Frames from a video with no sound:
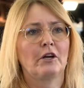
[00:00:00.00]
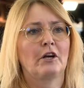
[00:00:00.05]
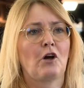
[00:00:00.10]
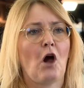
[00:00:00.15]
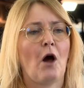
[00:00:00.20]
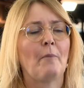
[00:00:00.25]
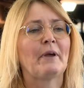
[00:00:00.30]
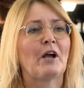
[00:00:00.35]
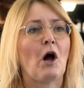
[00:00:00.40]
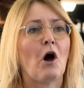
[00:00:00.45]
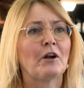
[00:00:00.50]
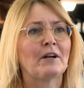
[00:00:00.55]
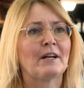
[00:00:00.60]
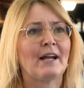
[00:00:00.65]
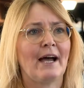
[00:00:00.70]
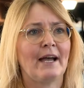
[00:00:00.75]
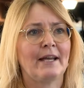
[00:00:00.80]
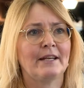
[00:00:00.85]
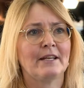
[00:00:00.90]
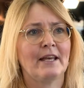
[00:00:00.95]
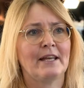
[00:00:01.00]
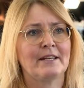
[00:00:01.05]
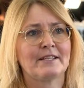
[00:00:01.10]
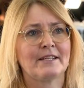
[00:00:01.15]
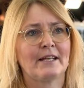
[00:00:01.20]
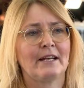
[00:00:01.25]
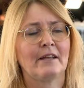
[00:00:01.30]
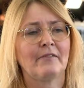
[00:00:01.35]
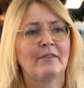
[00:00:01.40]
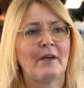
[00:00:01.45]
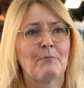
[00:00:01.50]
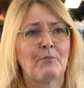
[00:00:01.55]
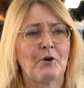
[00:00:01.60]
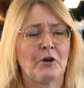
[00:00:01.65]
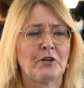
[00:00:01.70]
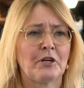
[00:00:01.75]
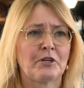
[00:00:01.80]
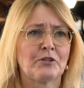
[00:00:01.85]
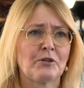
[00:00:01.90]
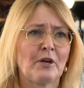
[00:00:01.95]
coming online and selling their
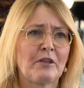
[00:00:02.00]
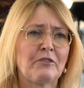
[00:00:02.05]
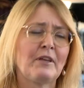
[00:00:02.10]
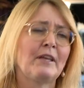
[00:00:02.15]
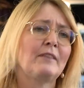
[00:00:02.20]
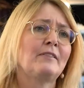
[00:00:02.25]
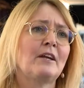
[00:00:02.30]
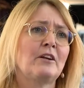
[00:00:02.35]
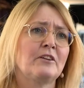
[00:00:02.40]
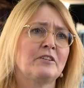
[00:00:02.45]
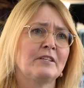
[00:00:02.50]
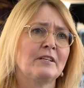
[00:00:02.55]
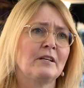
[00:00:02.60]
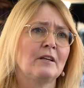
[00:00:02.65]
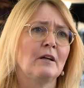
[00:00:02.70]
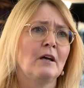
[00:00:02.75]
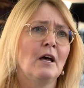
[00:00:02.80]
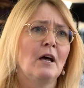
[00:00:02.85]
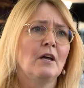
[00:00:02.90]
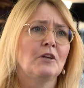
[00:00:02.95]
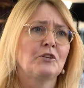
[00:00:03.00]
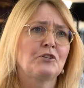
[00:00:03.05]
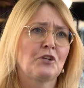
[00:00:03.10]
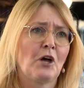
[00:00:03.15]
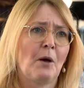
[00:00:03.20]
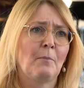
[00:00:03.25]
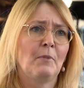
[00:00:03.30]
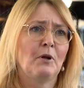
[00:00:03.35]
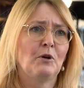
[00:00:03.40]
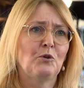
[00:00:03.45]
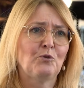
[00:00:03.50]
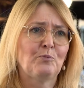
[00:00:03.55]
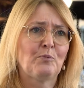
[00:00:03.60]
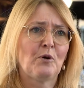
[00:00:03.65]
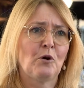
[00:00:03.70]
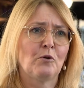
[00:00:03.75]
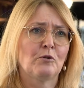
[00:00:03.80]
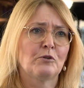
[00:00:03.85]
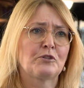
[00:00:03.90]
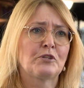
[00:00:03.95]
products. So I think there are still some
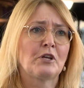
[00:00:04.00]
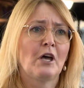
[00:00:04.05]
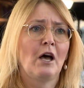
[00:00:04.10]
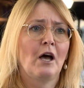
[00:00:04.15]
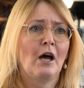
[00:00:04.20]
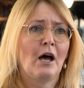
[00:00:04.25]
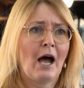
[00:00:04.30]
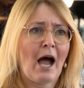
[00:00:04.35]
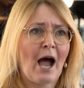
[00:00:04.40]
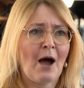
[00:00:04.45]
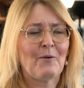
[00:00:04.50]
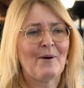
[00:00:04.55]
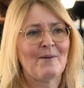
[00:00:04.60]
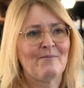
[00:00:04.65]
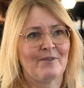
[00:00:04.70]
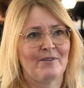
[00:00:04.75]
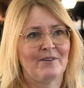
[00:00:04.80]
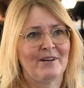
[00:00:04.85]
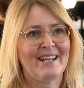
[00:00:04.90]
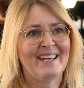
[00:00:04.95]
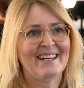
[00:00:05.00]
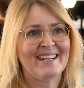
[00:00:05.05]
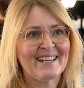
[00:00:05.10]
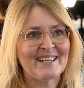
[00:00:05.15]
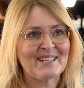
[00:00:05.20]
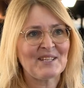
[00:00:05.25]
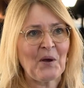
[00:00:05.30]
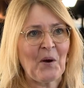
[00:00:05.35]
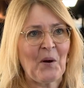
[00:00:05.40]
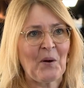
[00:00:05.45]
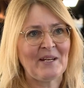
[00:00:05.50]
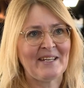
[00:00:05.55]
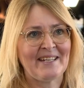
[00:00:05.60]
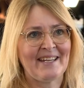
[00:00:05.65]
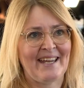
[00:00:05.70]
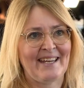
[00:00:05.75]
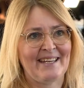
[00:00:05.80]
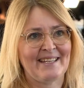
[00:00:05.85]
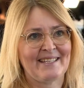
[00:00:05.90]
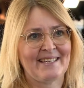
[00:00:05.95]
loopholes. However, it is early
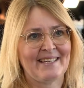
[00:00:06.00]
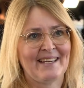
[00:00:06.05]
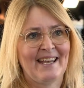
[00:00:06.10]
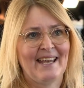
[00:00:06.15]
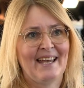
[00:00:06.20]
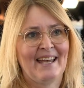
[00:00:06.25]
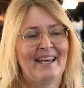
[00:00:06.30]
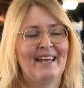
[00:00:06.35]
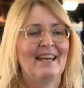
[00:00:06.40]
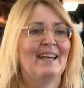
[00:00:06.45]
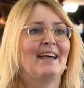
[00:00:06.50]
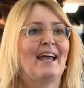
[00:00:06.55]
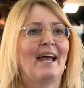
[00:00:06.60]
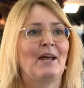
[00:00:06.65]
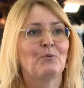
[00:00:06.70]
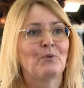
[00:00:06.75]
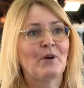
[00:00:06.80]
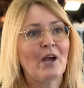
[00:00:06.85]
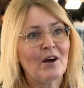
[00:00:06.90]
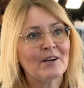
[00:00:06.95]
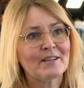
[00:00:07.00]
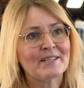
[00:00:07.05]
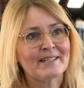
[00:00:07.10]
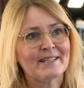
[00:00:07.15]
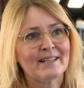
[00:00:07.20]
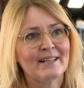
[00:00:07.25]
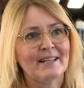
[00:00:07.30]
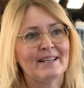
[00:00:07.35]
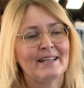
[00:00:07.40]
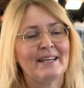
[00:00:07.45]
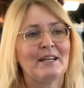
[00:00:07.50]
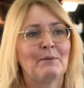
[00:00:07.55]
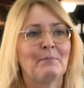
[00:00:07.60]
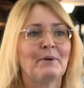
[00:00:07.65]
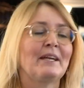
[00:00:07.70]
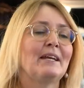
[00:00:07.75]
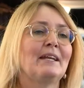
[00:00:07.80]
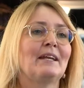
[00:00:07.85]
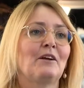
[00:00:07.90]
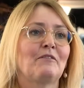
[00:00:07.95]
days, and we are still in the
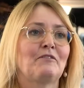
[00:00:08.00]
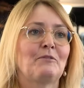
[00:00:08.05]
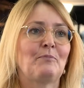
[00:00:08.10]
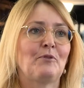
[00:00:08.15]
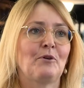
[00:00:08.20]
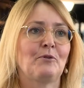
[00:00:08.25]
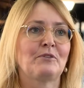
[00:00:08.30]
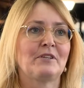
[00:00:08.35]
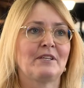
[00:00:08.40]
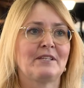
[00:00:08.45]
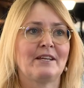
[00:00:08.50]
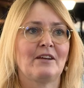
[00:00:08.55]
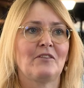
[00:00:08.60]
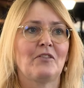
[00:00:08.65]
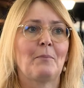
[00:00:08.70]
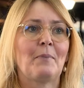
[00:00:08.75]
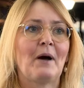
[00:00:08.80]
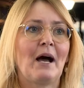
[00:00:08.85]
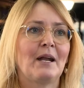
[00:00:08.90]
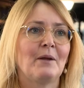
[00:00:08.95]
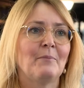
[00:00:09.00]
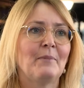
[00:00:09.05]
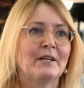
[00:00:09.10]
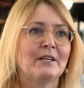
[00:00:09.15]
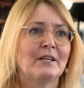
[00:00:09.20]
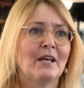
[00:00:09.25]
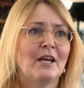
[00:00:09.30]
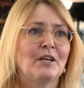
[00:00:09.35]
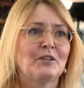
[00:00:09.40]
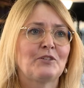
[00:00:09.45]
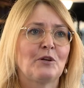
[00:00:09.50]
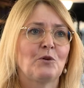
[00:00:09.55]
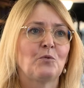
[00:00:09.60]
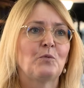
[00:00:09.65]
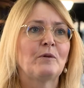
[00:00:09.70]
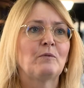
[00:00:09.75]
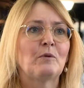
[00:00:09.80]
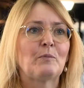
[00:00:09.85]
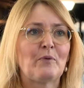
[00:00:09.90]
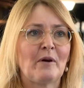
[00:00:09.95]
beginning of the process here in the Parliament, so
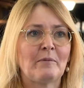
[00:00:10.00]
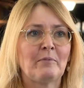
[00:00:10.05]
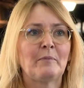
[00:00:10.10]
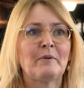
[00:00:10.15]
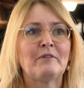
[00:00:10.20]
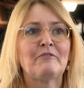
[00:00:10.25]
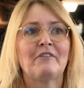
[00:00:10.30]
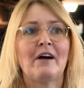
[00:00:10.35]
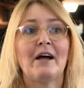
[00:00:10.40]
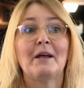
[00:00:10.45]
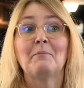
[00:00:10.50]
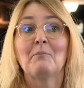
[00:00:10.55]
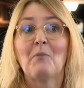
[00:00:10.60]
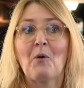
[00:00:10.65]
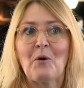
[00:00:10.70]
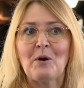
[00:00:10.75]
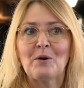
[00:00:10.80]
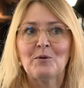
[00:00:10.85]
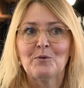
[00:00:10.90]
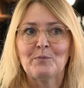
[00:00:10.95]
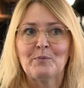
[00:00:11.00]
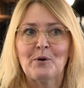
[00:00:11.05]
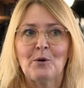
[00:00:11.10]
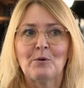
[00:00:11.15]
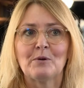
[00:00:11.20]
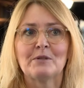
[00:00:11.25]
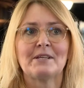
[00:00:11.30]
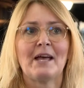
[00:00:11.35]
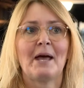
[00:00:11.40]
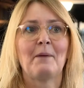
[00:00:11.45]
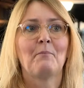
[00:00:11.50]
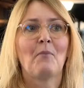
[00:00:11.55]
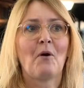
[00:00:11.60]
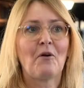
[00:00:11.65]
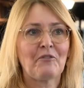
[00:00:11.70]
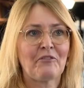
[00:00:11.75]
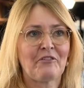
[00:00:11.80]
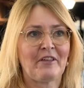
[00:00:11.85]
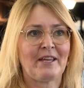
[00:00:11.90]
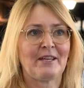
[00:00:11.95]
we will probably find more loopholes and
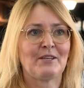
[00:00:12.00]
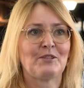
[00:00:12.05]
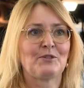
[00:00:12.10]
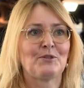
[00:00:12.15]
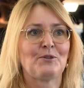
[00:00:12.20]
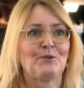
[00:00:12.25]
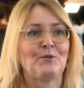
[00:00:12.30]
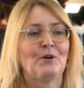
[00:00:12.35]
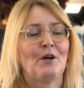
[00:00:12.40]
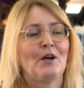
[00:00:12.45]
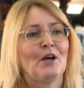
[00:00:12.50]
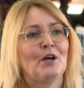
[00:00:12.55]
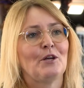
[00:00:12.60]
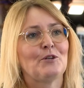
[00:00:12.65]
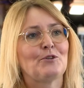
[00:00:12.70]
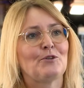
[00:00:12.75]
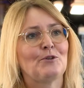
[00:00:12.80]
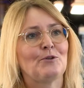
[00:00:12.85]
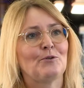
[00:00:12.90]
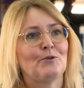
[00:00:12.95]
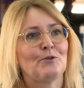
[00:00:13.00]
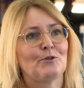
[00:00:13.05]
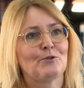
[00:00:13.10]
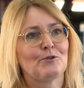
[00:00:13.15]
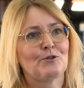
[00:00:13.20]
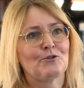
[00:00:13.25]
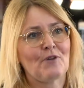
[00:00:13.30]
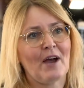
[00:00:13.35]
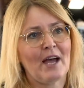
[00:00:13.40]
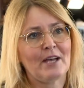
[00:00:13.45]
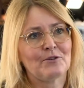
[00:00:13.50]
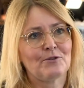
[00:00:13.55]
more things to try